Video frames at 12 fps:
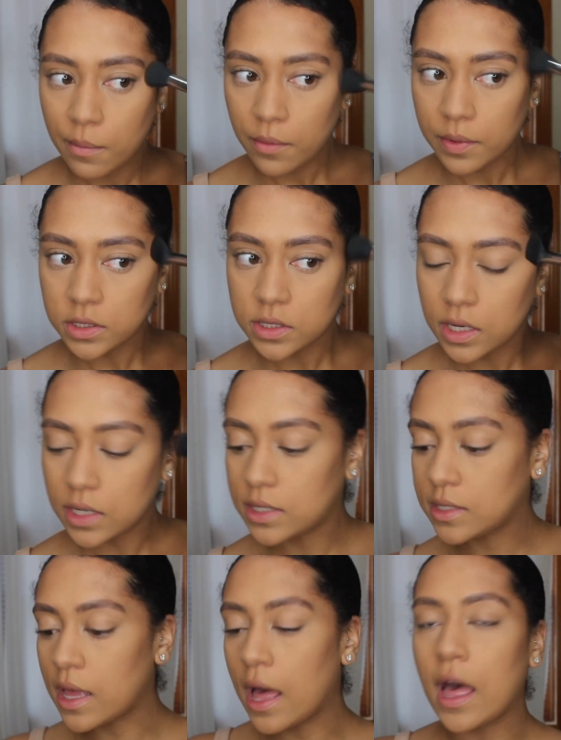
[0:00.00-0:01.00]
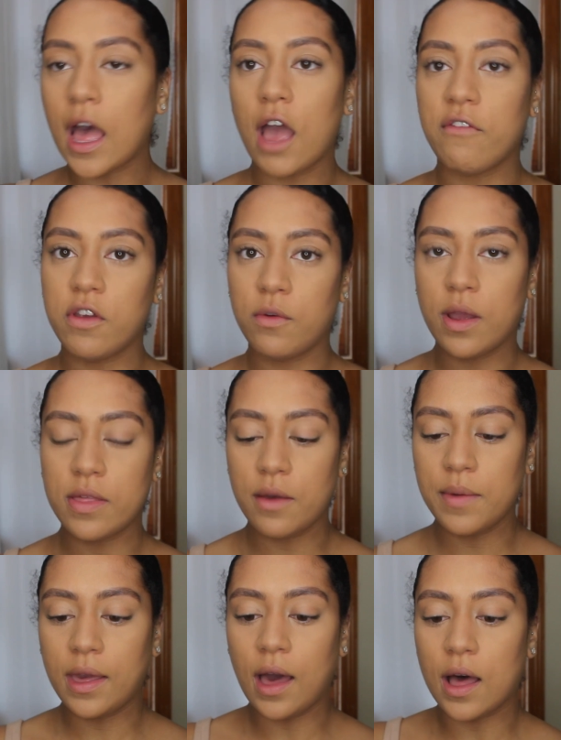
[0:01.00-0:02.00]
But we're just going to set everywhere
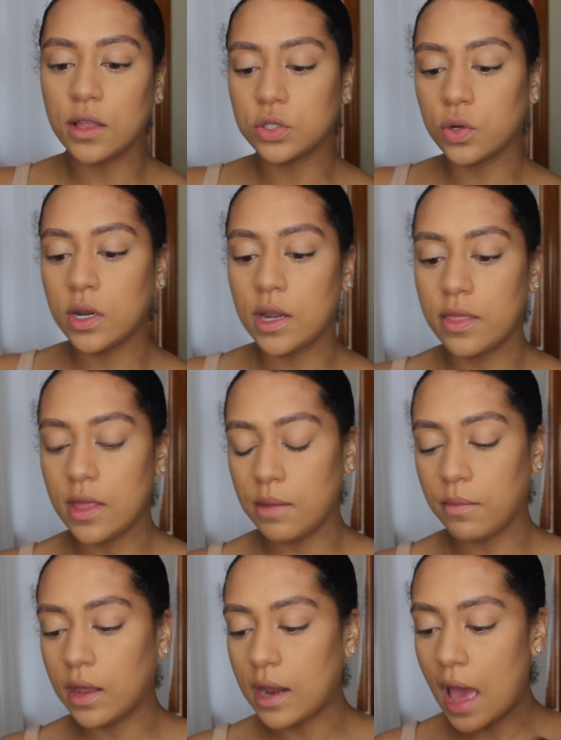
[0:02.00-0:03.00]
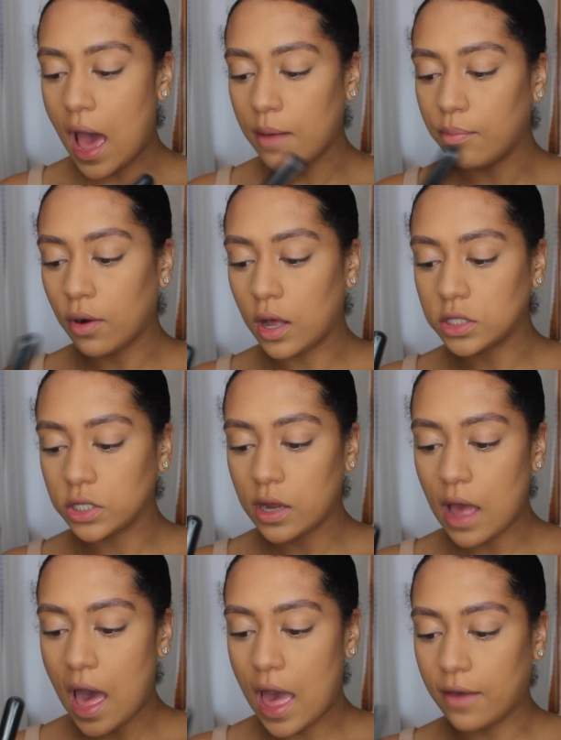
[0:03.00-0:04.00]
that we contoured, and then I'm going to add
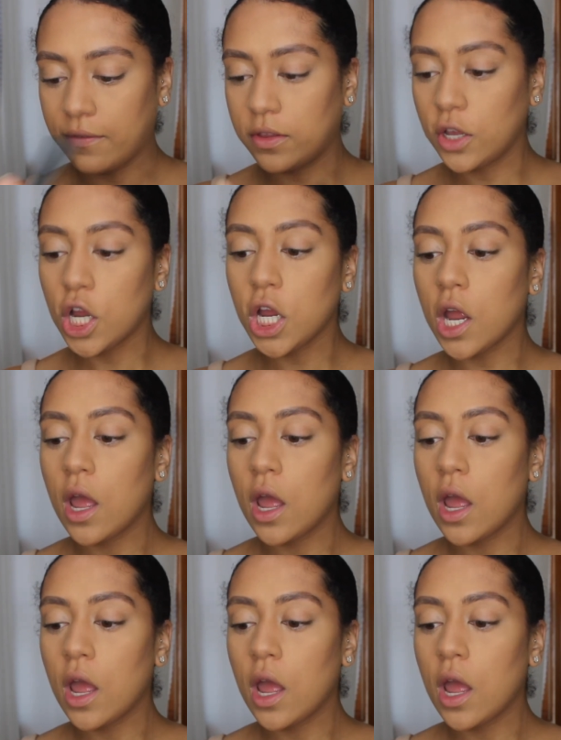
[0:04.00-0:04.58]
bronzer after.